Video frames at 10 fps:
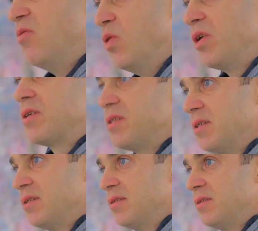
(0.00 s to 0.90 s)
of worked,
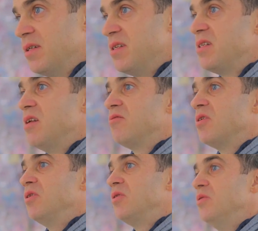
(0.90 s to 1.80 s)
instead of
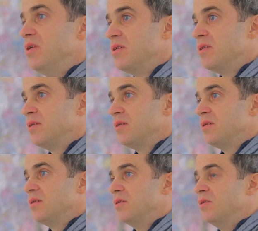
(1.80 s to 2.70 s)
concluded.
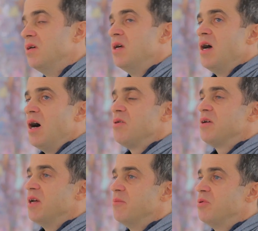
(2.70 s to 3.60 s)
You know, how
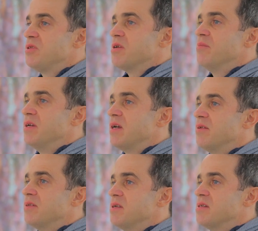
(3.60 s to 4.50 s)
can I put something
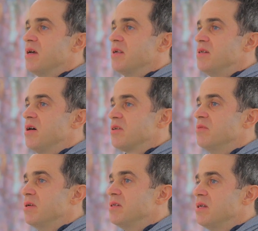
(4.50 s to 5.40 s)
out that is not a
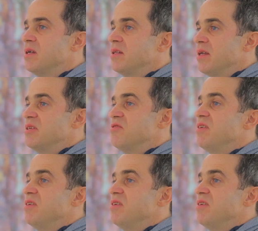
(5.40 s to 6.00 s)
document? that is